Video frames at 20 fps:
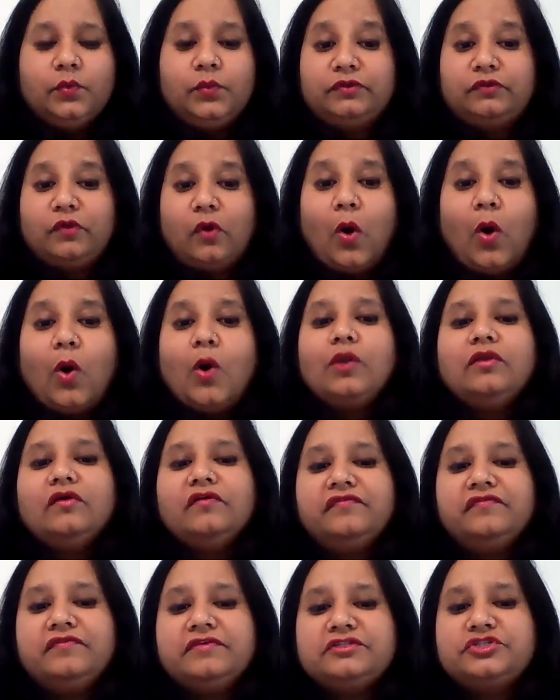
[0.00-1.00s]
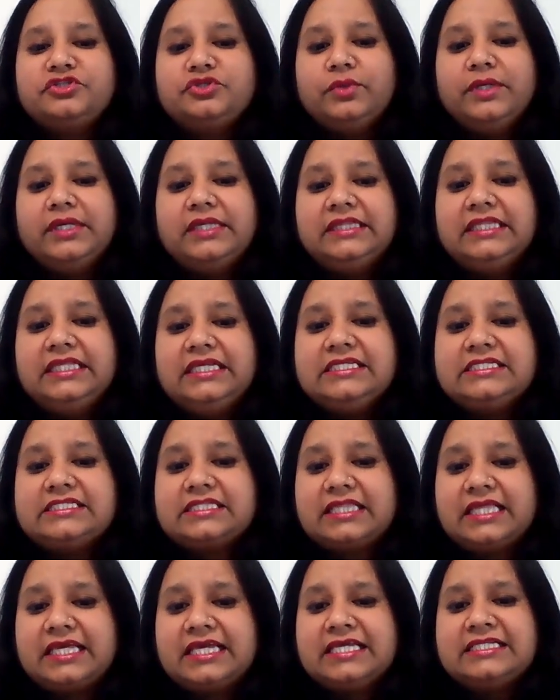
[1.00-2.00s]
With all of us doing these
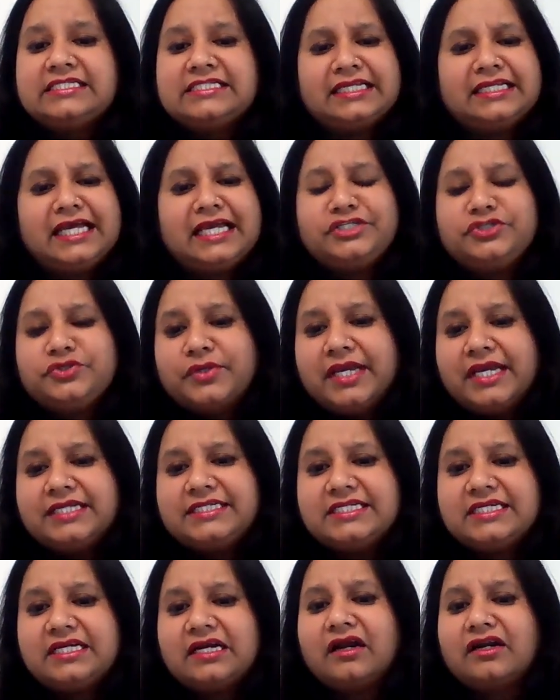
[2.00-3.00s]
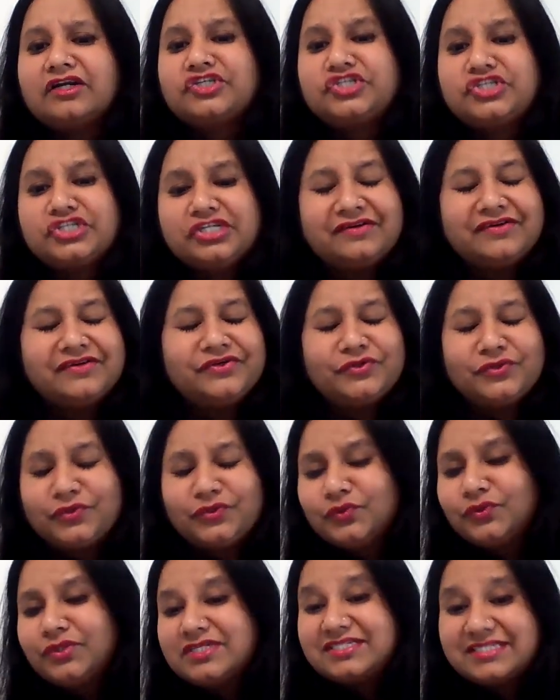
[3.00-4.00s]
things and educating our children to
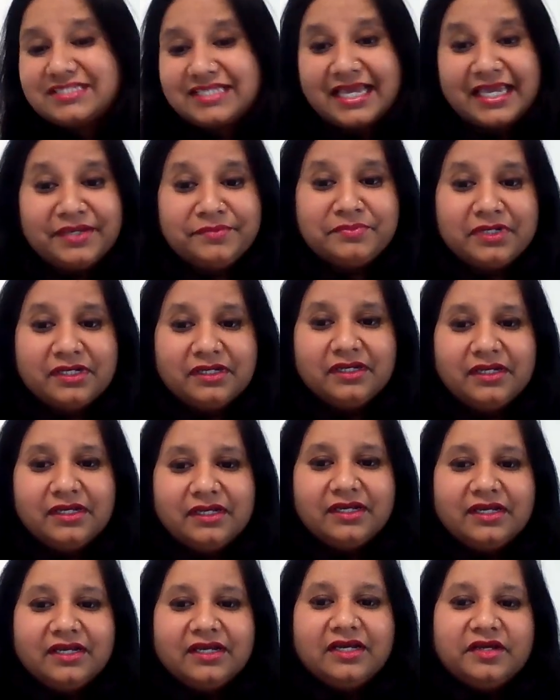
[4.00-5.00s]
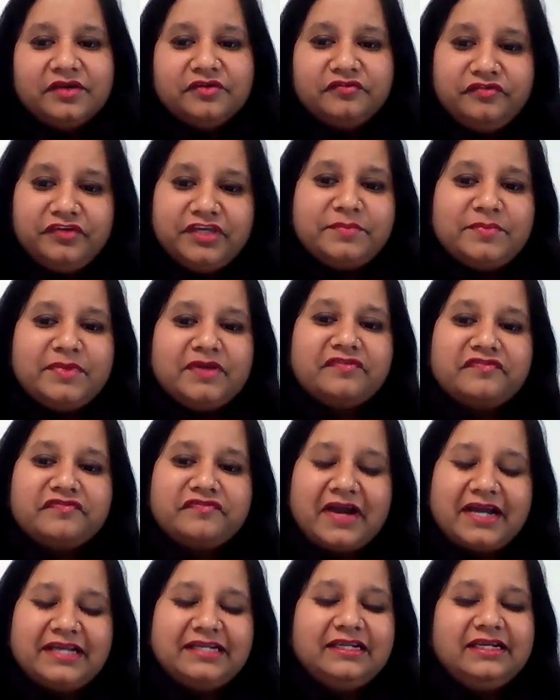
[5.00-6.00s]
do the same, we may
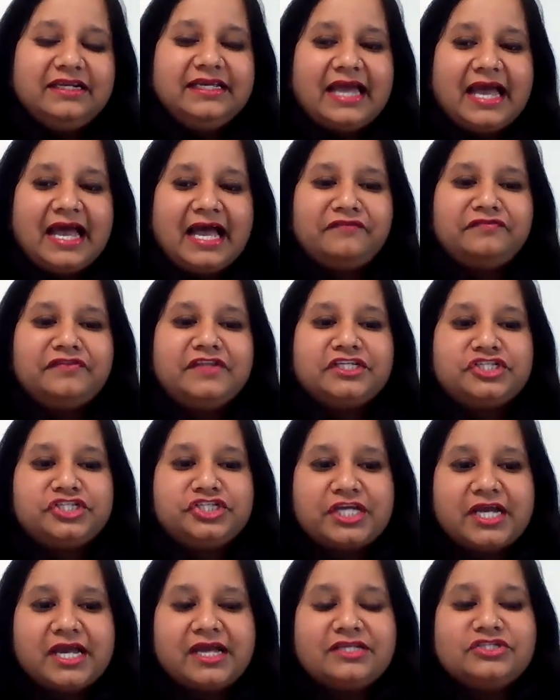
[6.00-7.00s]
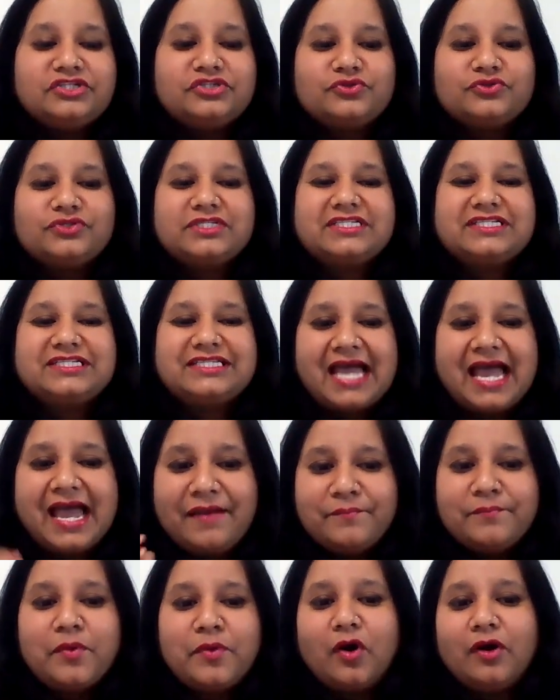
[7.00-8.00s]
finally have the chance to
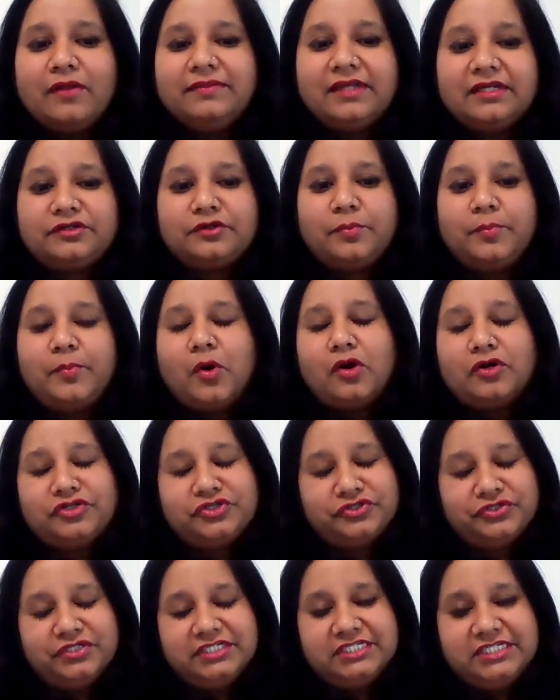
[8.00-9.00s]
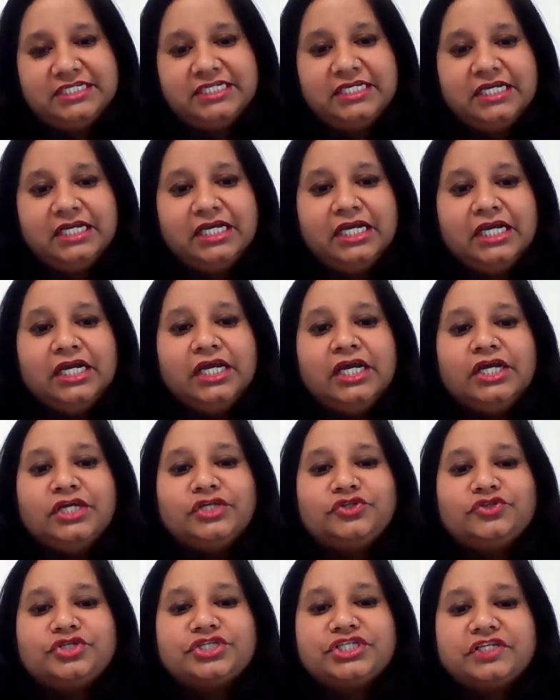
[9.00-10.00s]
stamp on that opportunity
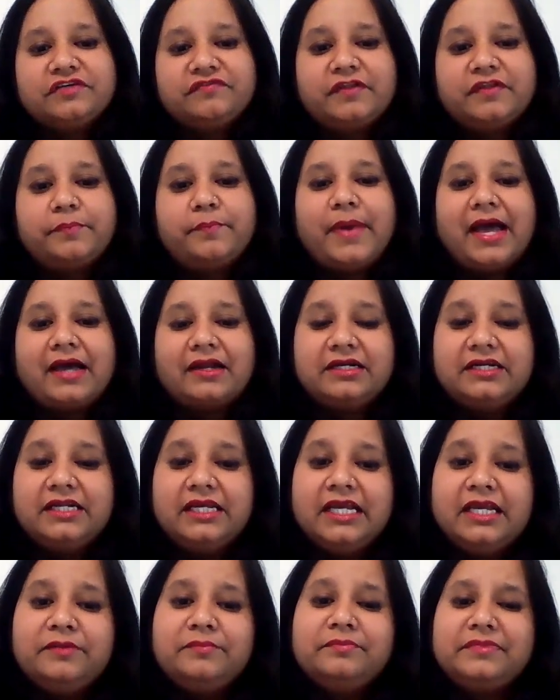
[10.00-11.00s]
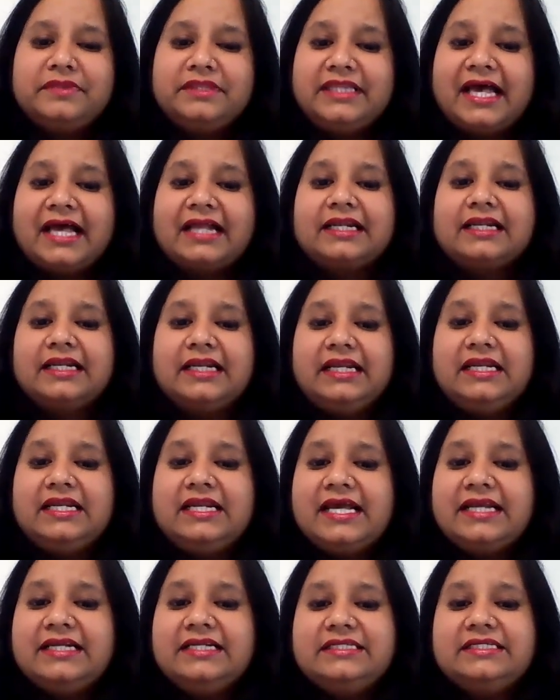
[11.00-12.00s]
to shift the paradigm that
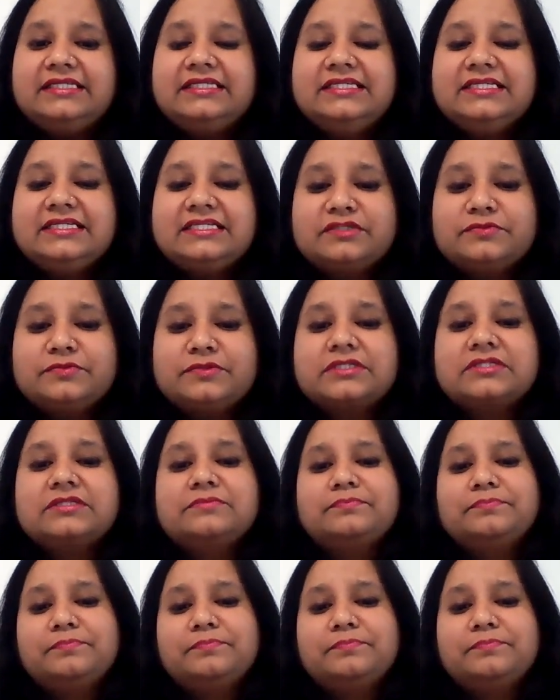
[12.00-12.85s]
led dis-